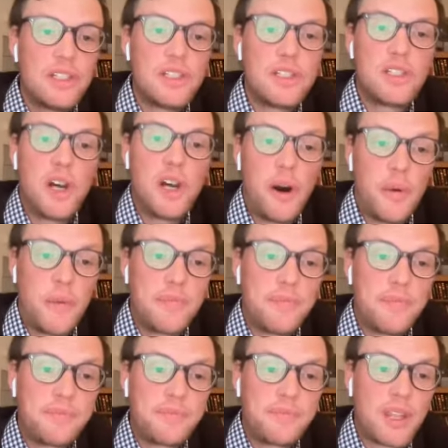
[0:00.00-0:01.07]
So
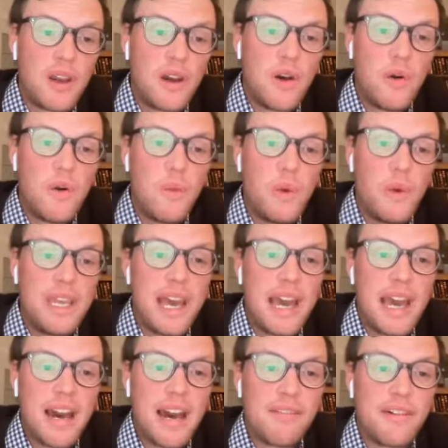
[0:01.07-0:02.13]
we
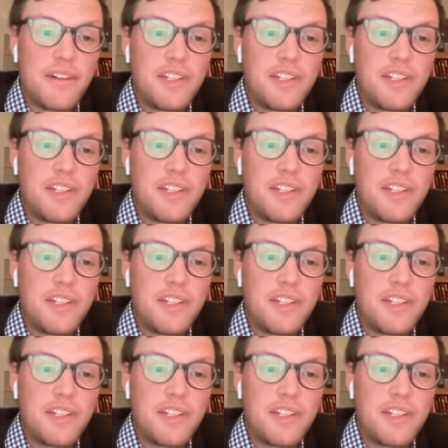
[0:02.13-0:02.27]
have